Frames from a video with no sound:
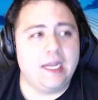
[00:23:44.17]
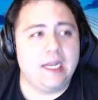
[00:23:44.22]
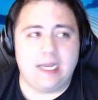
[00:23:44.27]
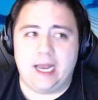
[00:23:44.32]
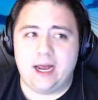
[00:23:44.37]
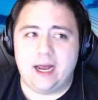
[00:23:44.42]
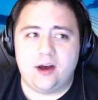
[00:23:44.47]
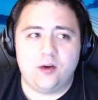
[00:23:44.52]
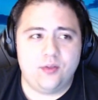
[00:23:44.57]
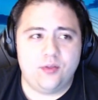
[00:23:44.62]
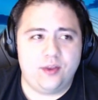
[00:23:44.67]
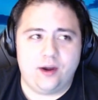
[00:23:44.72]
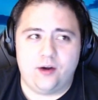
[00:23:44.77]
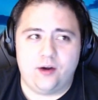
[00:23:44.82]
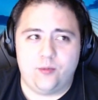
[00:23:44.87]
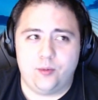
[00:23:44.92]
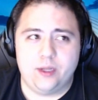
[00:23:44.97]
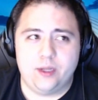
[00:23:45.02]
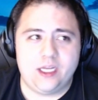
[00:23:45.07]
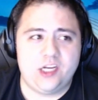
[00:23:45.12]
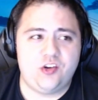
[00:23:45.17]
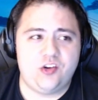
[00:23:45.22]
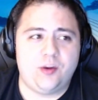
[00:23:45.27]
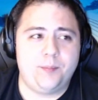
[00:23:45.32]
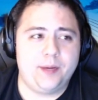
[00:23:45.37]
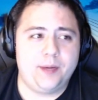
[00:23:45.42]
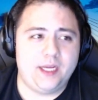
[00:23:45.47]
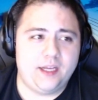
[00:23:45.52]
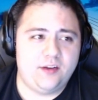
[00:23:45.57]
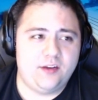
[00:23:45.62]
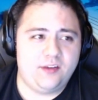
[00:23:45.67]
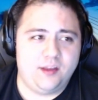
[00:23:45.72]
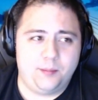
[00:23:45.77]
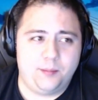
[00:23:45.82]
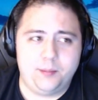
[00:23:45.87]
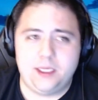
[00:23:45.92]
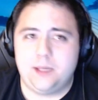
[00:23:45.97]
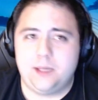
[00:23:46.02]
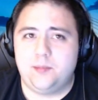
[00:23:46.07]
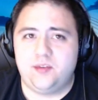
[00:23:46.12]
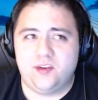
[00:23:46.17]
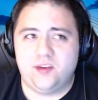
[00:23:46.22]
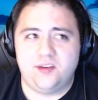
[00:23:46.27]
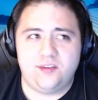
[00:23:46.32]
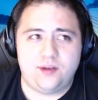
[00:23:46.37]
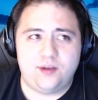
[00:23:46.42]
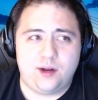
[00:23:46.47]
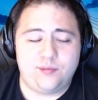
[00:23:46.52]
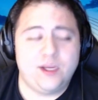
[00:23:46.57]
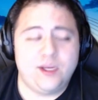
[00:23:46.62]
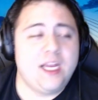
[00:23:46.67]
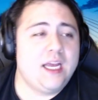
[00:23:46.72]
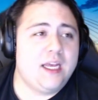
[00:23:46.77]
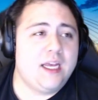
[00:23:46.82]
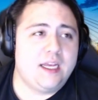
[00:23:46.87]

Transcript: Now they're really jumping into the memes and stuff.